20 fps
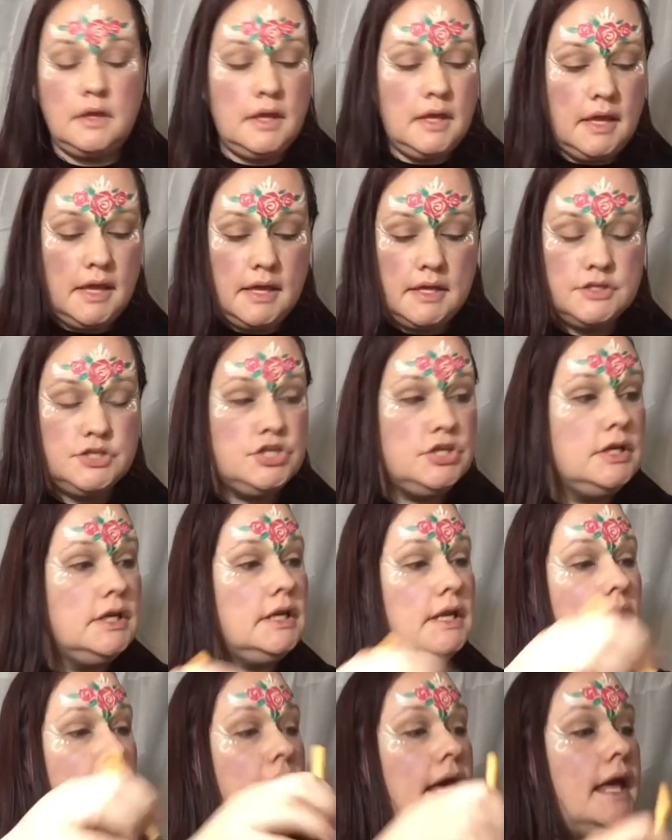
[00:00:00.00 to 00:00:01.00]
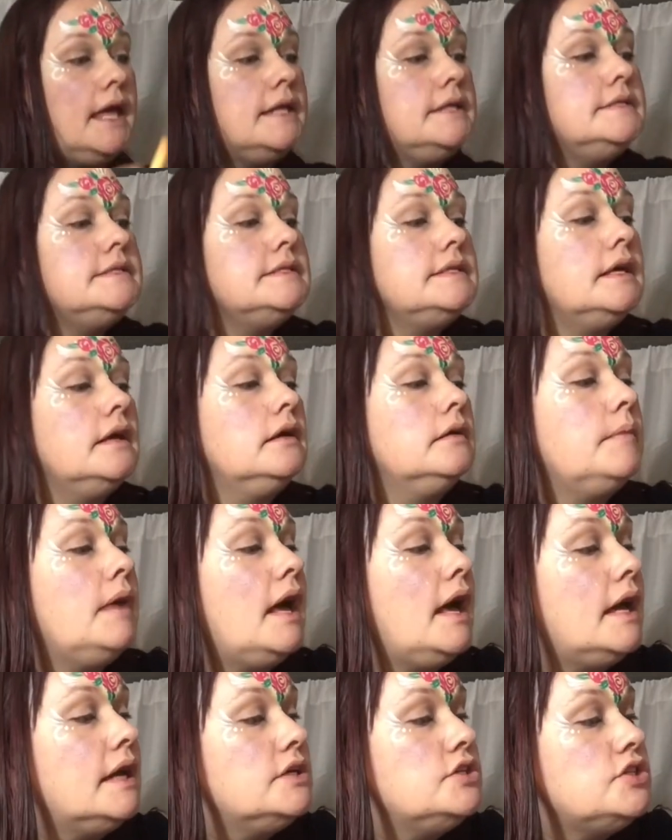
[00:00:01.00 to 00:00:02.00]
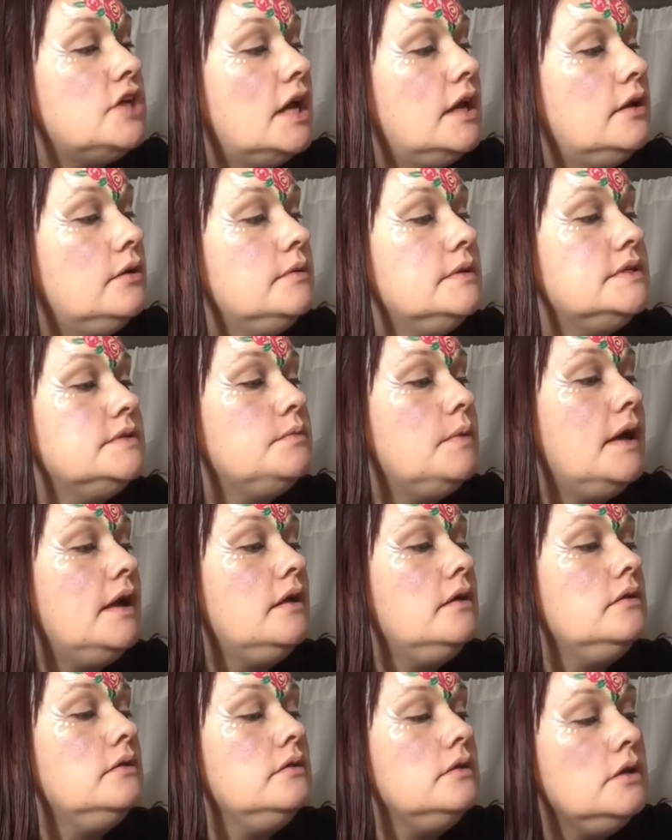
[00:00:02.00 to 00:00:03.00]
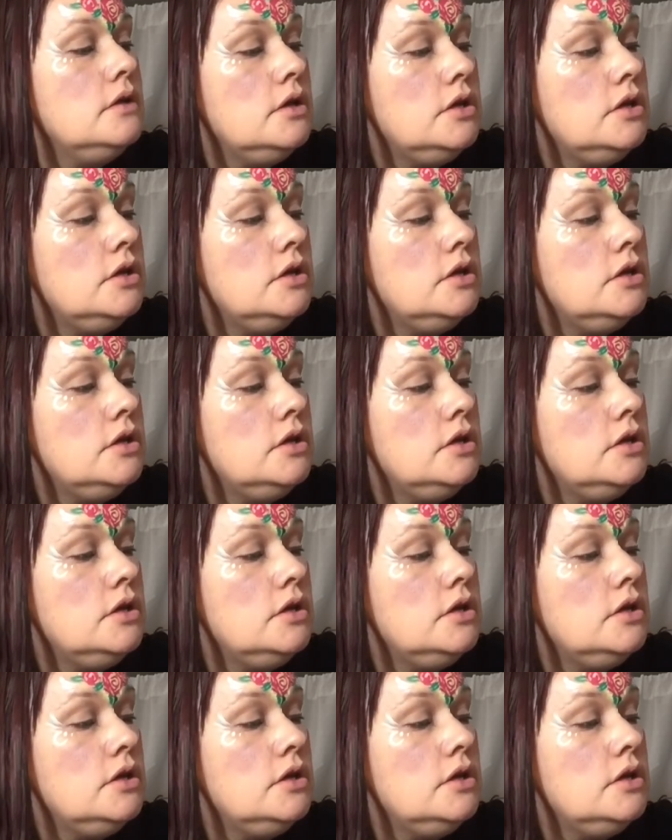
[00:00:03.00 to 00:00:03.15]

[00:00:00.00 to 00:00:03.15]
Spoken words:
And you can add some eyeshadow as well.